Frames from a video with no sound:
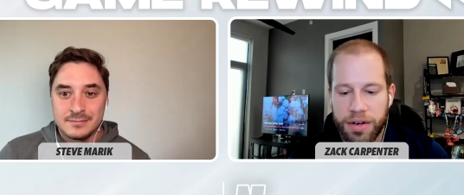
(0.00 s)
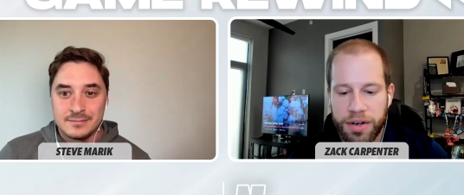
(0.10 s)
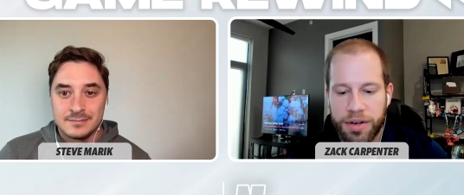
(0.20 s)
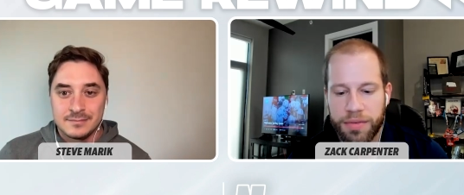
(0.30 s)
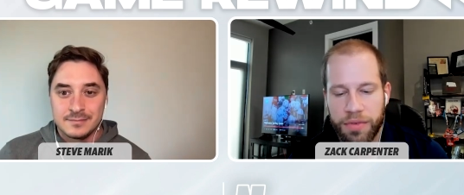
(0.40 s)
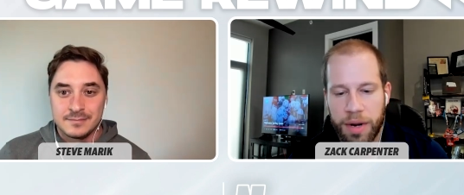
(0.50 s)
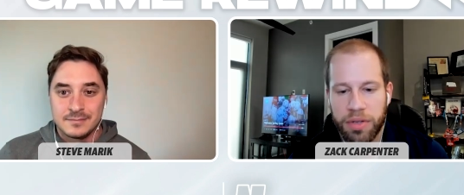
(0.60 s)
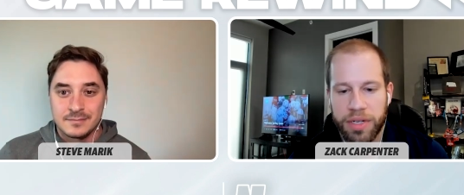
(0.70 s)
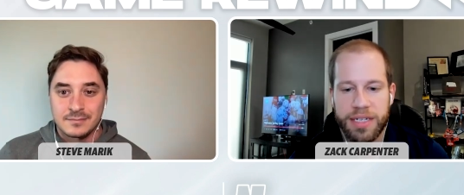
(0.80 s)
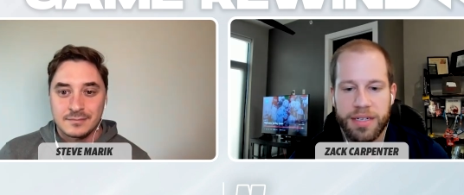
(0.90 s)
Speaker 1: heard
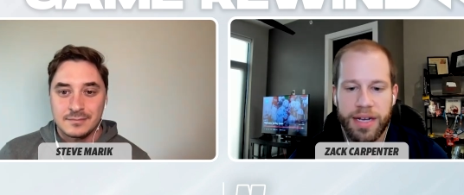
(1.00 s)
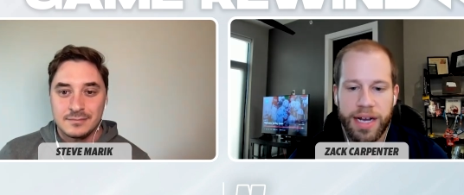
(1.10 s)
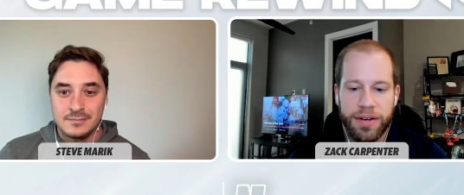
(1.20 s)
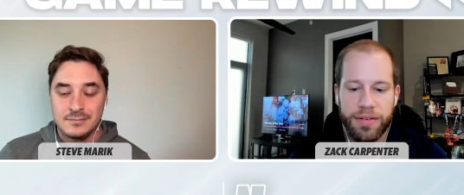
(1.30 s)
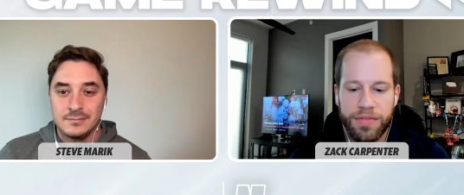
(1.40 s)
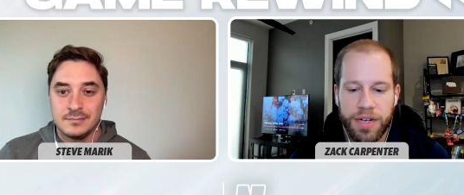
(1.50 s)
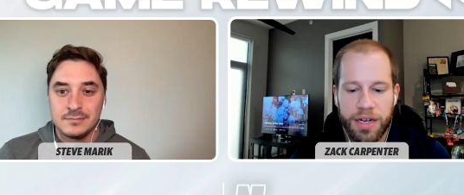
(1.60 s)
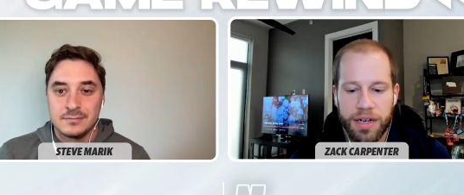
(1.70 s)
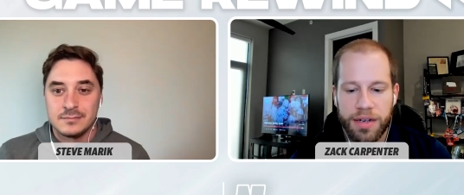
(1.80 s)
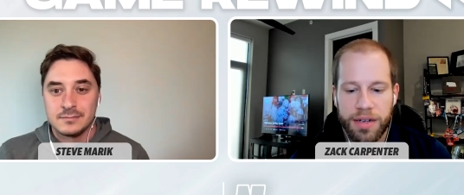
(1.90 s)
rumblings out of,
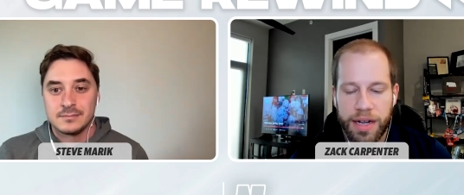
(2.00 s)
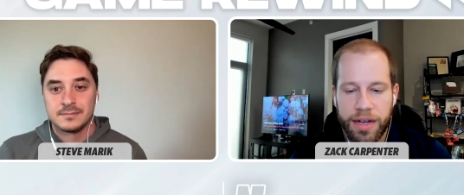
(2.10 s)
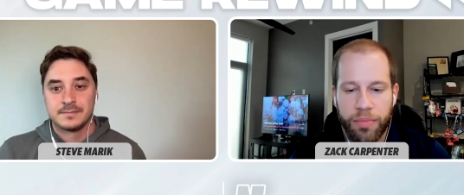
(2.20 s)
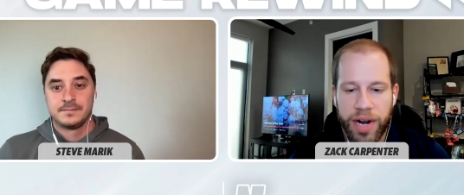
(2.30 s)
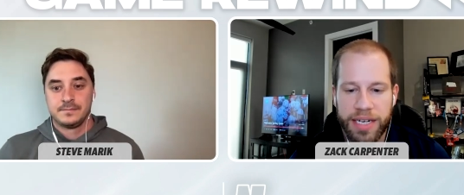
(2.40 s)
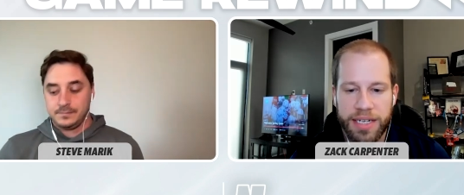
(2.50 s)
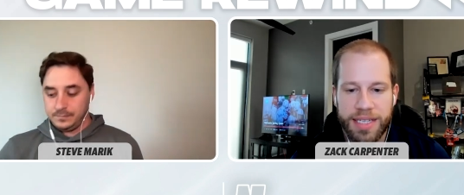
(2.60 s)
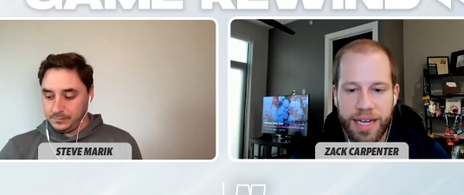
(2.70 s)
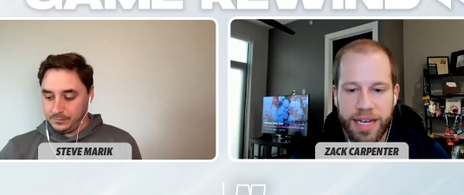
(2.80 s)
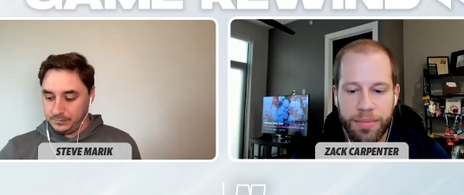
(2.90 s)
uh, out of practice
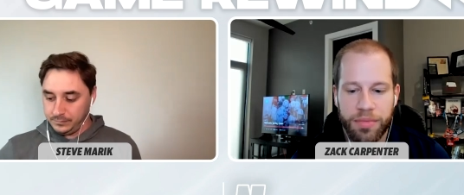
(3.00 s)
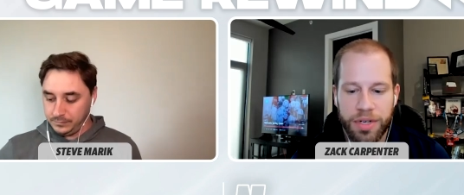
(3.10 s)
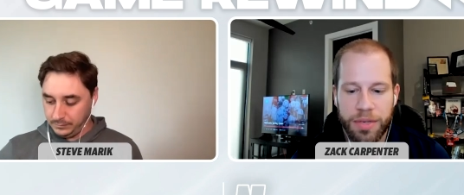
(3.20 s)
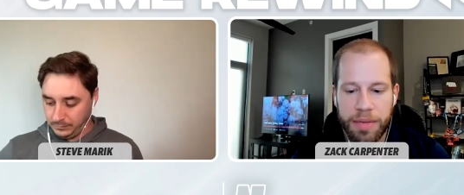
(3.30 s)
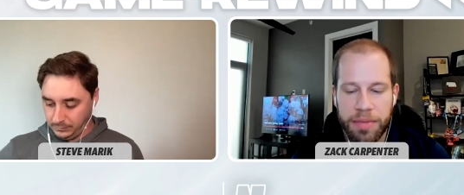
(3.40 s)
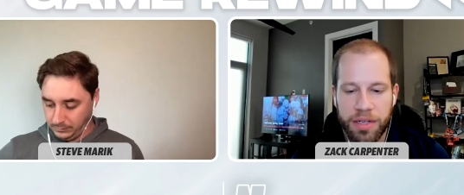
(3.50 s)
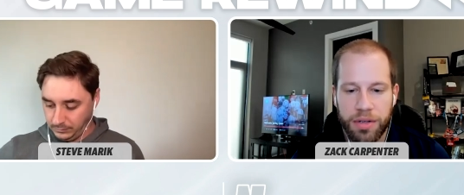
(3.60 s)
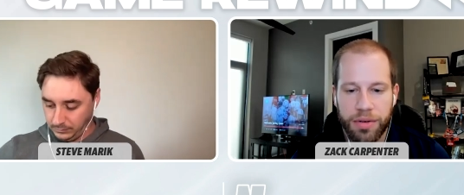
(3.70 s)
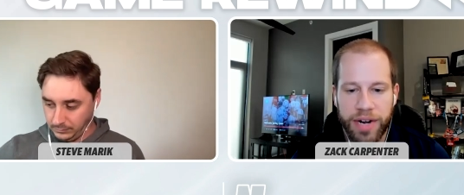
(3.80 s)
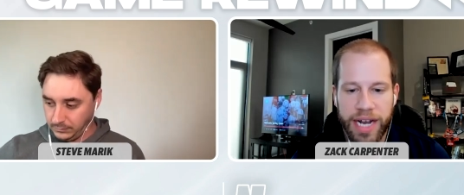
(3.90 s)
that he looked maybe a little
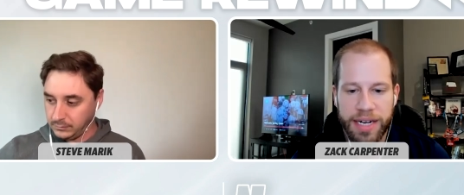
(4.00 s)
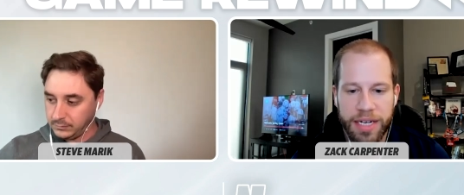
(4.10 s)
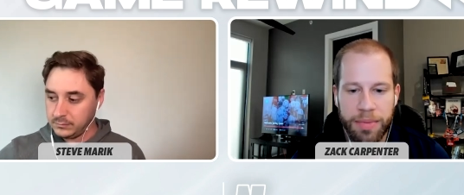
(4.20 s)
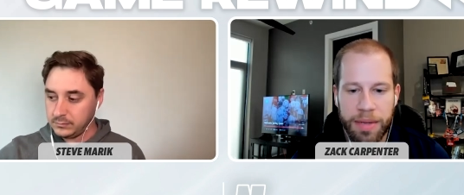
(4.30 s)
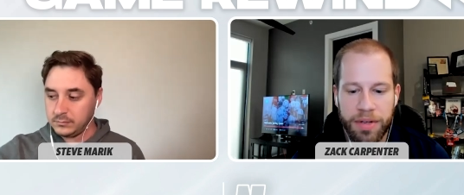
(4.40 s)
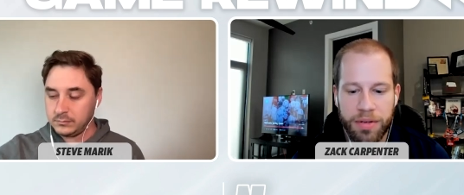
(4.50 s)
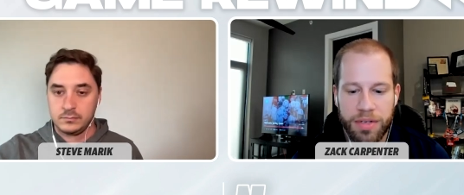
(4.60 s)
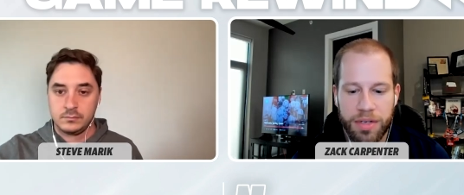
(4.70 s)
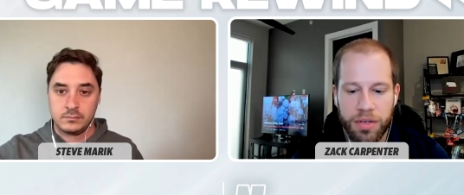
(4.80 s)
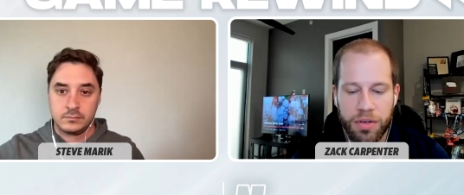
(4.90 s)
erratic, maybe he was a
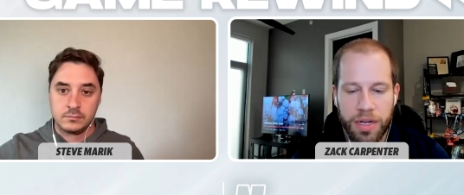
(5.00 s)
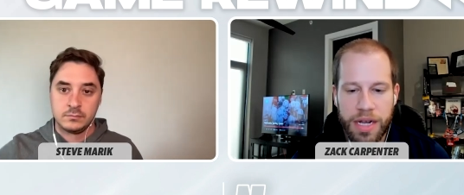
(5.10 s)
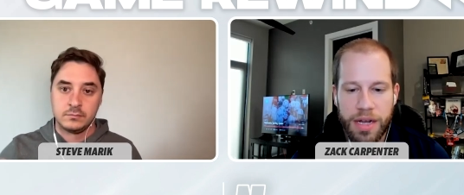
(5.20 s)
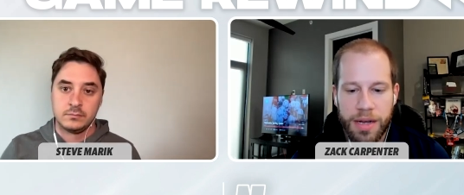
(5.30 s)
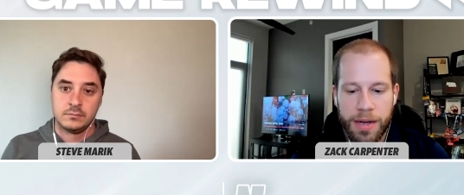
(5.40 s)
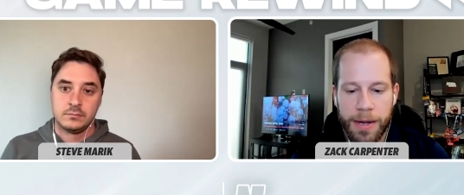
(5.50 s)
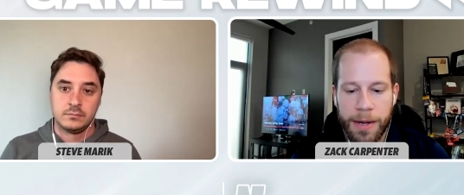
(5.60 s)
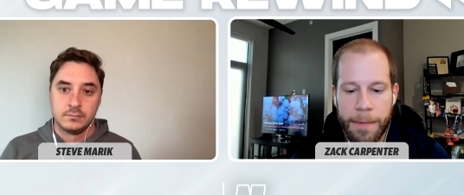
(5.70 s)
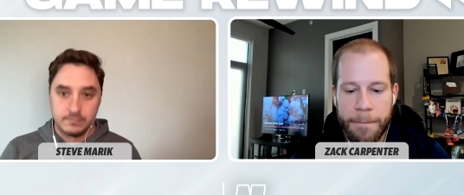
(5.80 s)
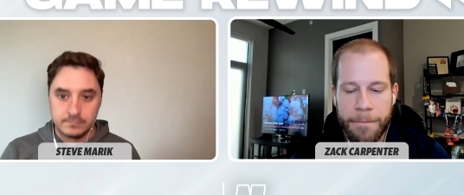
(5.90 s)
little
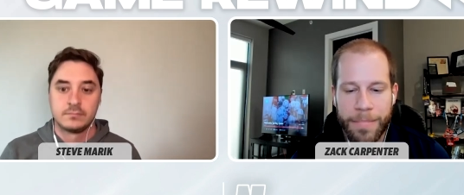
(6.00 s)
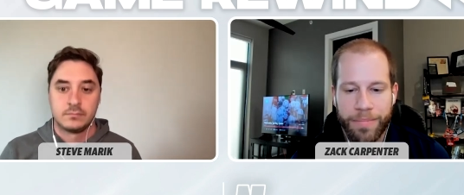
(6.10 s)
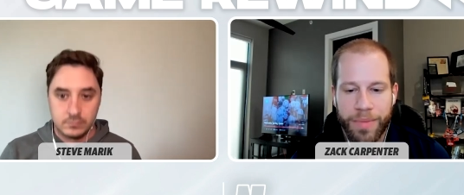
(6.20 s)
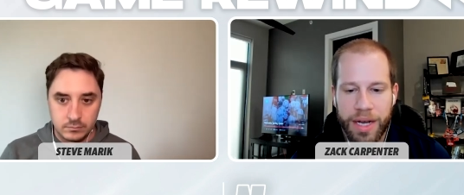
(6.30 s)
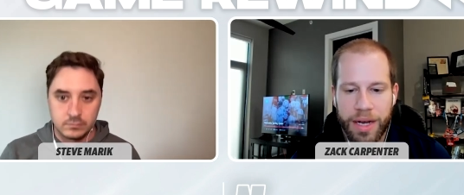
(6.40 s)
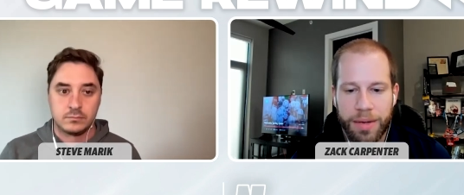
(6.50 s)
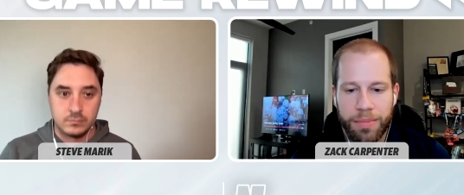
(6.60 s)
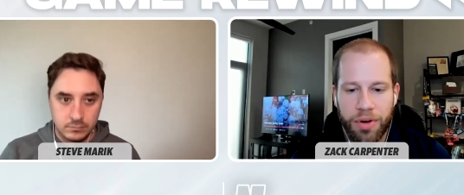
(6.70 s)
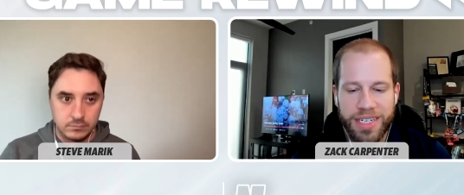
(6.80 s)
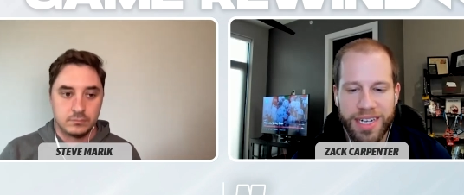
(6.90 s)
um, uh,
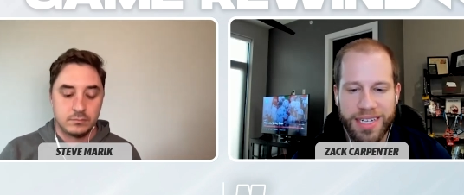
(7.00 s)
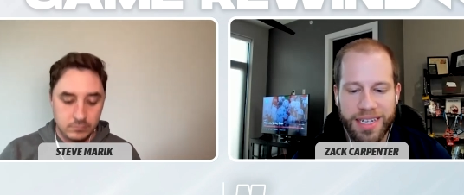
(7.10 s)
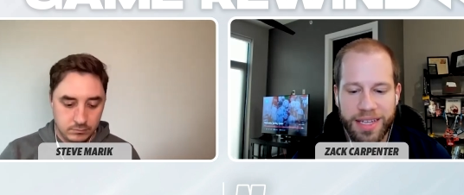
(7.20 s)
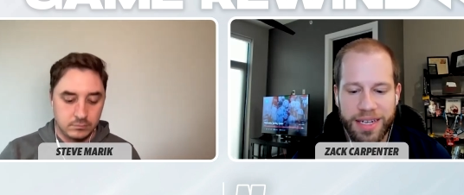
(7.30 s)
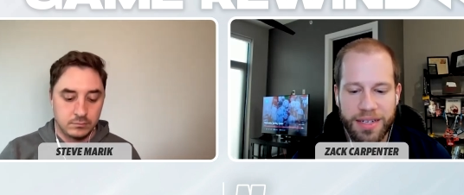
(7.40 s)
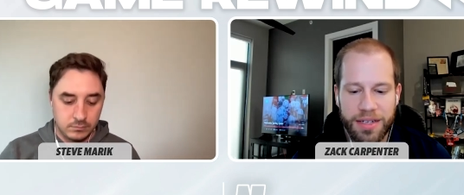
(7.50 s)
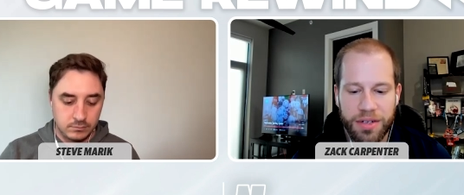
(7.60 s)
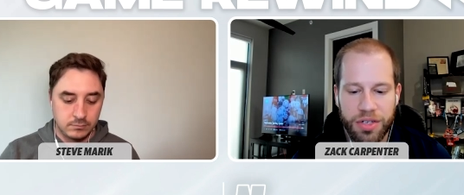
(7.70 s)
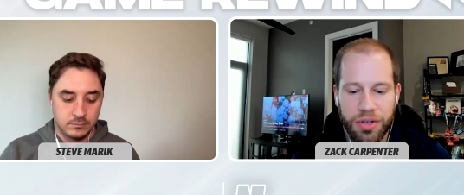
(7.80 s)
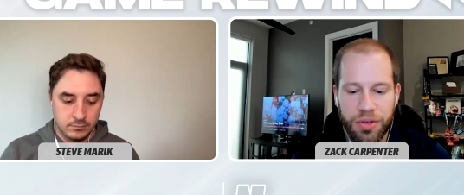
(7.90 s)
processing things a little
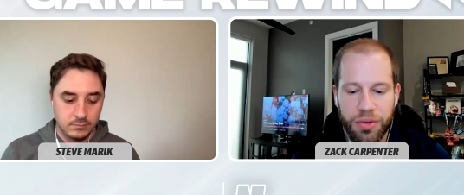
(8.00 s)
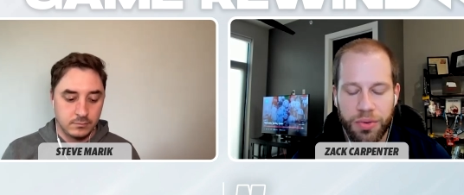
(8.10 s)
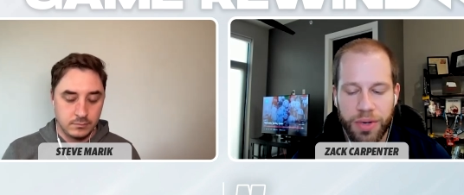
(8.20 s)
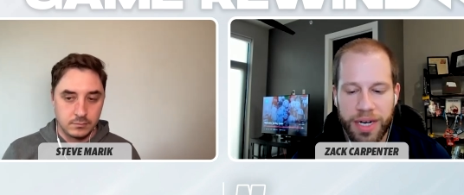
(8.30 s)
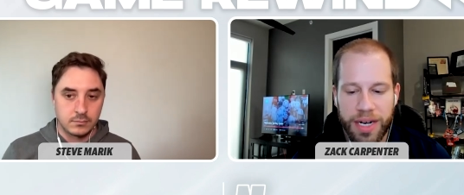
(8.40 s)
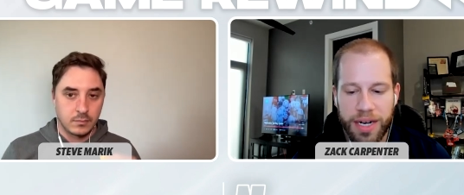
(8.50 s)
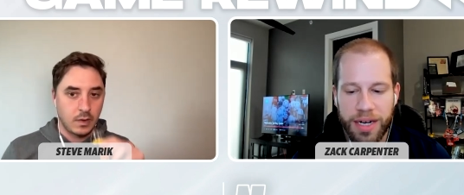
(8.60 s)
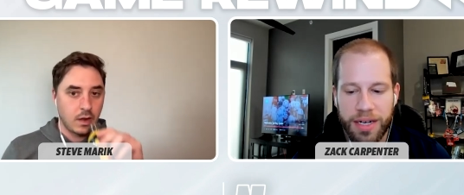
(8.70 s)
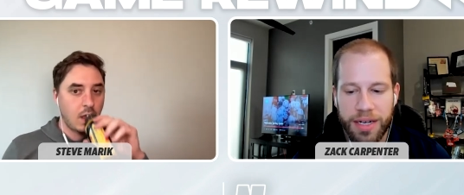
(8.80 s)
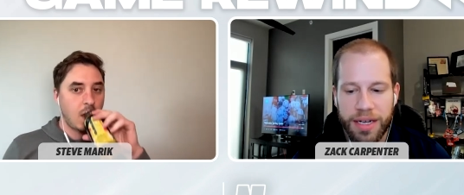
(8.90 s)
too. Uh,